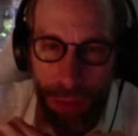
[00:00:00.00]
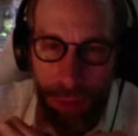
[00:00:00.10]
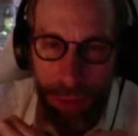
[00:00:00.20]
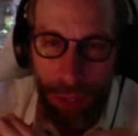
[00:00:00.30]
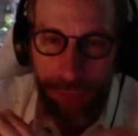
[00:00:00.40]

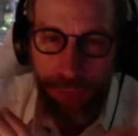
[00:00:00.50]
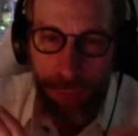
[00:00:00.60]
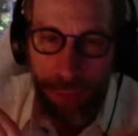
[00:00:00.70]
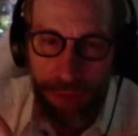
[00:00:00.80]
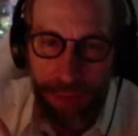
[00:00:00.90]
the light from
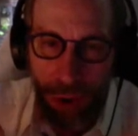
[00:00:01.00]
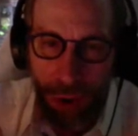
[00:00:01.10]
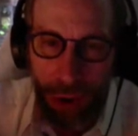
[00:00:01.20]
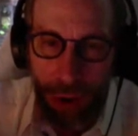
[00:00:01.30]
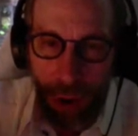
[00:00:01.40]
that
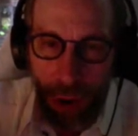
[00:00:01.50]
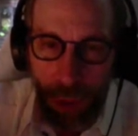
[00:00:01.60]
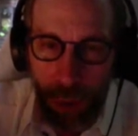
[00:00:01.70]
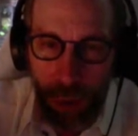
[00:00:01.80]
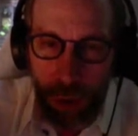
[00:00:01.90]
star
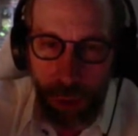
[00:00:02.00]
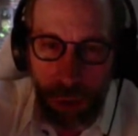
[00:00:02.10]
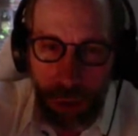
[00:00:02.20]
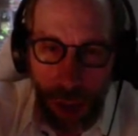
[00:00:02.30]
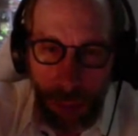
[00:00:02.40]
will,
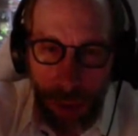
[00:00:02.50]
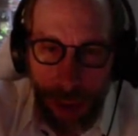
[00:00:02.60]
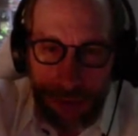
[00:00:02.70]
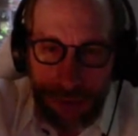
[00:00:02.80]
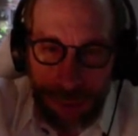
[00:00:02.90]
will
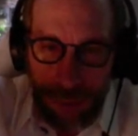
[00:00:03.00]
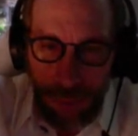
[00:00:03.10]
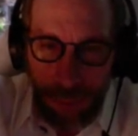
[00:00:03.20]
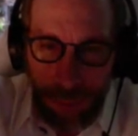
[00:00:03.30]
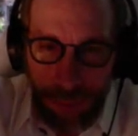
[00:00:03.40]
pass the,
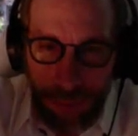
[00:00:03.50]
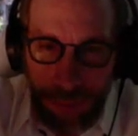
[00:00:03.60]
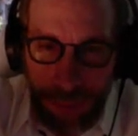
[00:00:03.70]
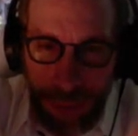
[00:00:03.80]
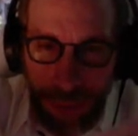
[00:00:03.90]
the, the